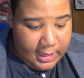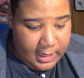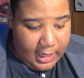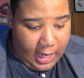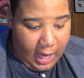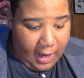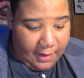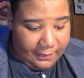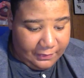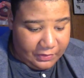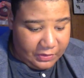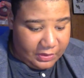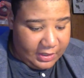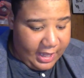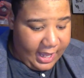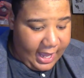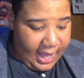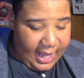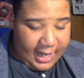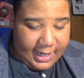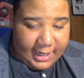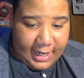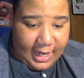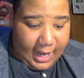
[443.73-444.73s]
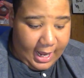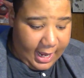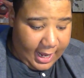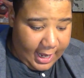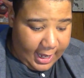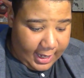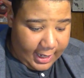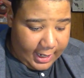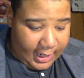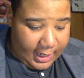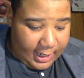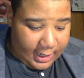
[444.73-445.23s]
After that,
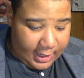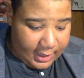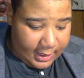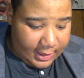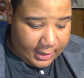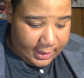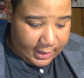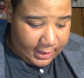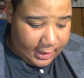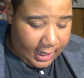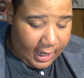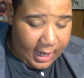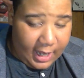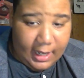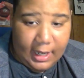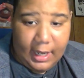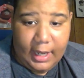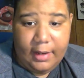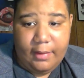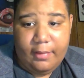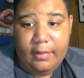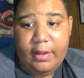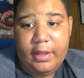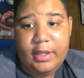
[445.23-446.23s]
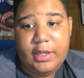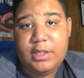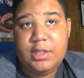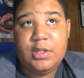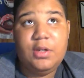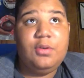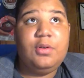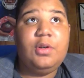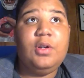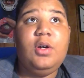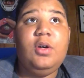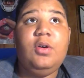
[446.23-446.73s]
I really
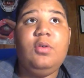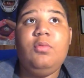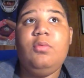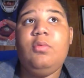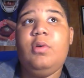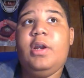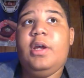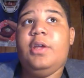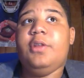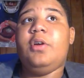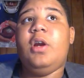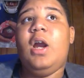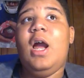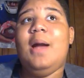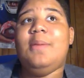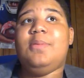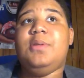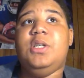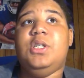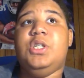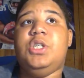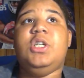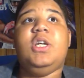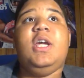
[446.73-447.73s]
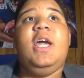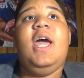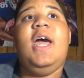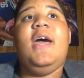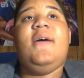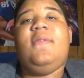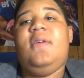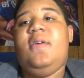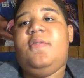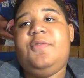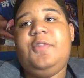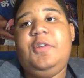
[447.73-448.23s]
don't know what other options you have
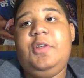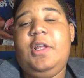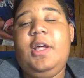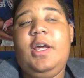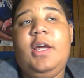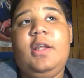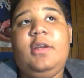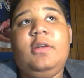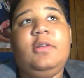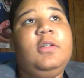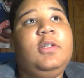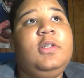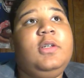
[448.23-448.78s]
after that.